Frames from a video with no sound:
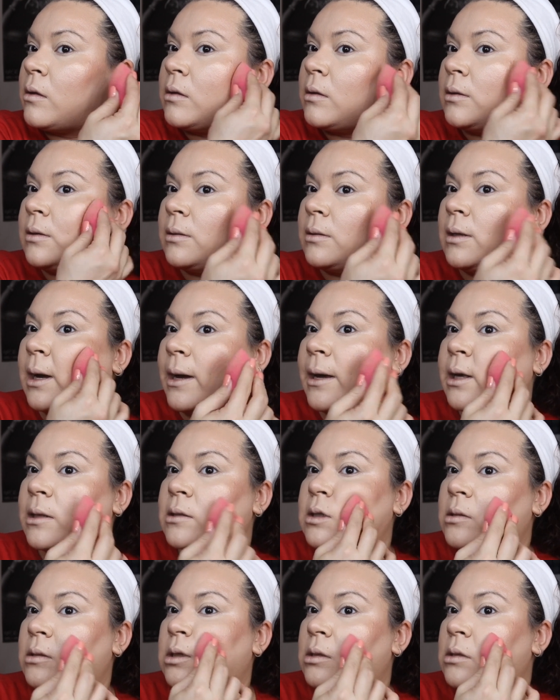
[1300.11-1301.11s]

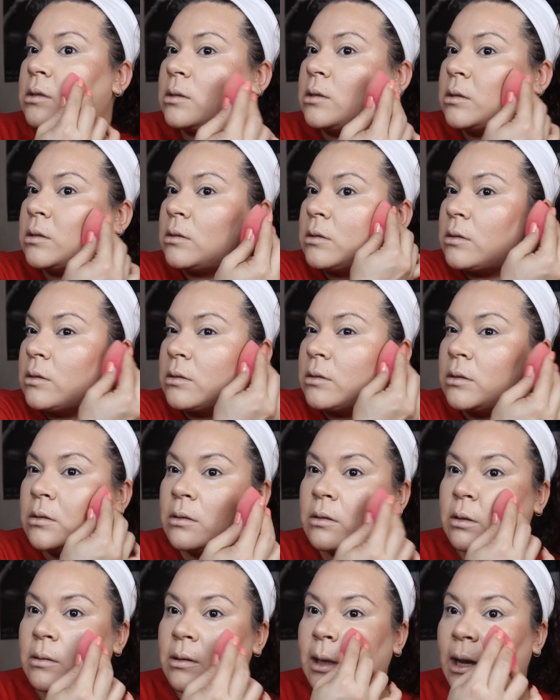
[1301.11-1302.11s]
light
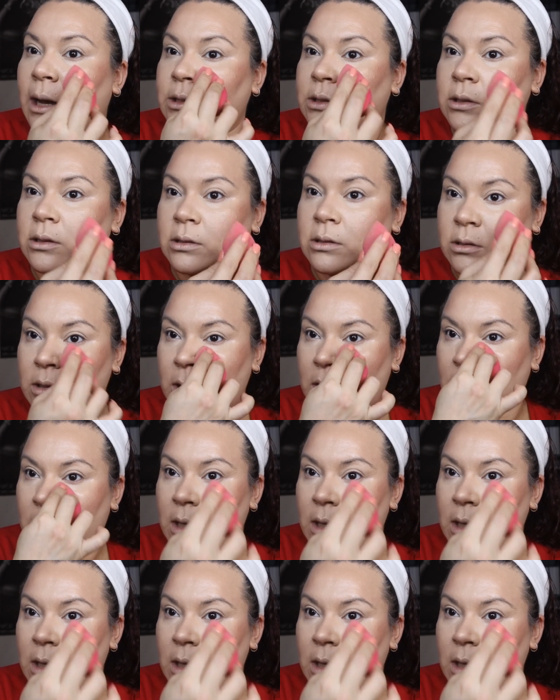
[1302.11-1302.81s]
lashes.